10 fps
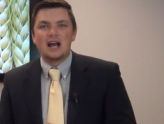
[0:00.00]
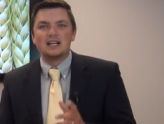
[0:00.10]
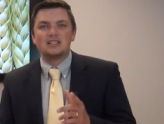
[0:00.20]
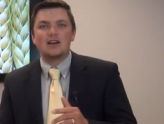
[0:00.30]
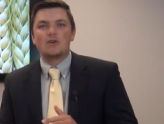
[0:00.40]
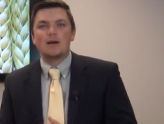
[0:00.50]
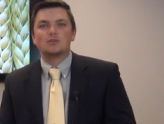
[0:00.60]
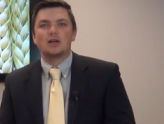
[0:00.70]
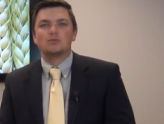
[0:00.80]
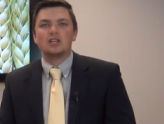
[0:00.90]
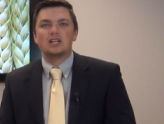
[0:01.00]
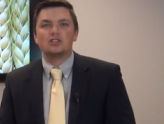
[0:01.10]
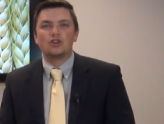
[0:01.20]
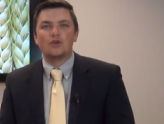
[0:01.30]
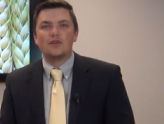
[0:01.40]
Guys, that wraps up
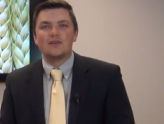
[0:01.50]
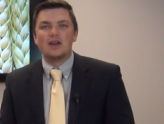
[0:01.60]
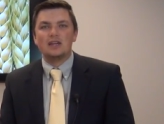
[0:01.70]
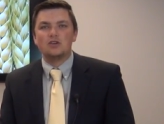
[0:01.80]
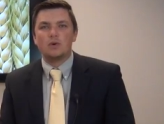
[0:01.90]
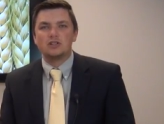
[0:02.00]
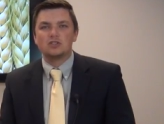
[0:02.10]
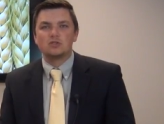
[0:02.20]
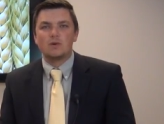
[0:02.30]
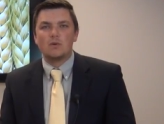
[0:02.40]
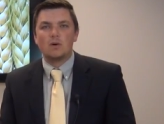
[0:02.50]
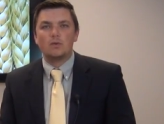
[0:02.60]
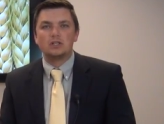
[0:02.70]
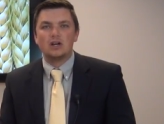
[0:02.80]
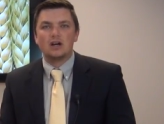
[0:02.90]
today's show. If you have any questions about
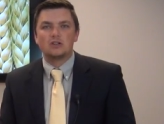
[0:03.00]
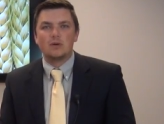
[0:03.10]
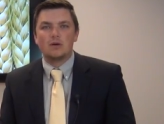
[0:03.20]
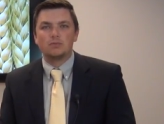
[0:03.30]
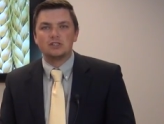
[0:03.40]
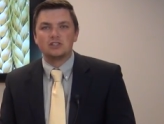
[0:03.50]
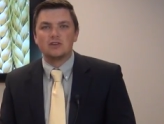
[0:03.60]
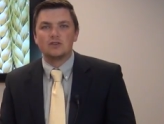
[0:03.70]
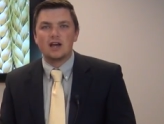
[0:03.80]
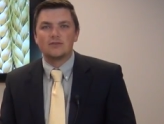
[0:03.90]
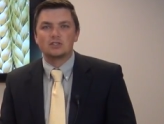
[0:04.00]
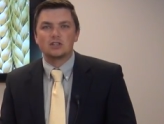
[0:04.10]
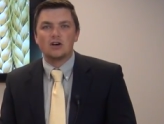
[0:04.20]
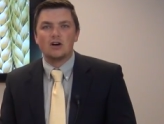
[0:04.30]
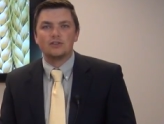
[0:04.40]
what we talked about, please give the office a
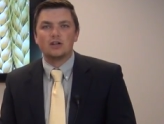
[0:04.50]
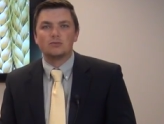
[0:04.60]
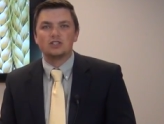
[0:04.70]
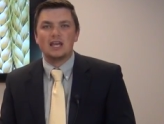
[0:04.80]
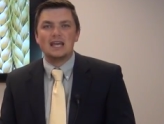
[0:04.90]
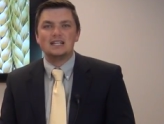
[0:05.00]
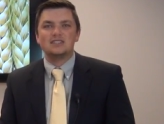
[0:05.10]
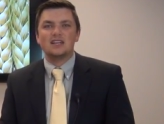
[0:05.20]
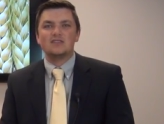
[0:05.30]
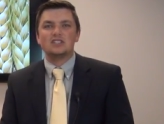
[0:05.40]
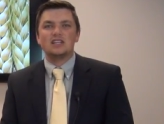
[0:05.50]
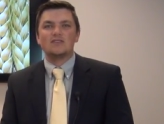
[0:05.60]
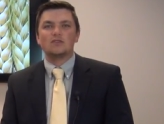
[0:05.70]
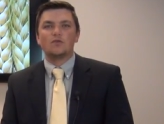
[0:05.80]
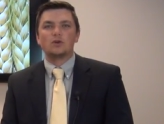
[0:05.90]
call. The number is
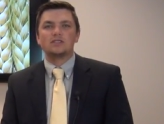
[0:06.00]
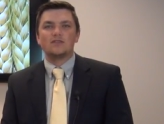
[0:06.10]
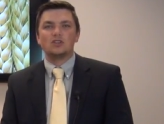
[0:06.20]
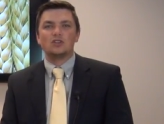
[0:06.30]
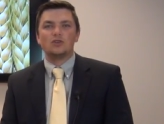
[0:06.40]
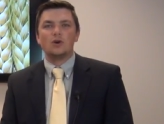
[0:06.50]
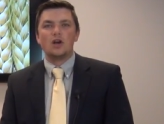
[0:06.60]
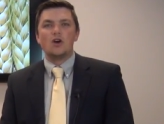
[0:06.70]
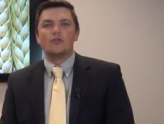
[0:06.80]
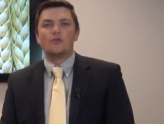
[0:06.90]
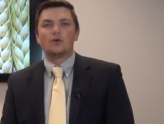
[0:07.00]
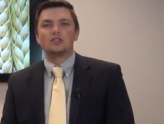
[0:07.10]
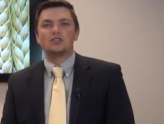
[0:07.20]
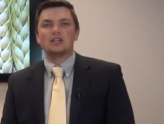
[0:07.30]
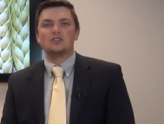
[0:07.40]
877 472
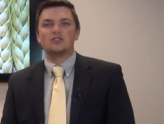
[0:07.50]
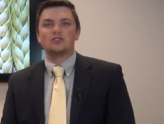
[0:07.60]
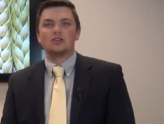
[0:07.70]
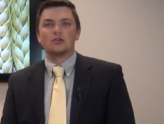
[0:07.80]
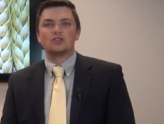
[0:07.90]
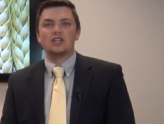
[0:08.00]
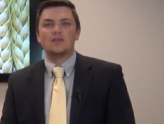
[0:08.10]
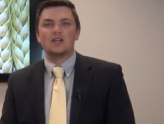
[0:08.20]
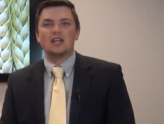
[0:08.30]
4607.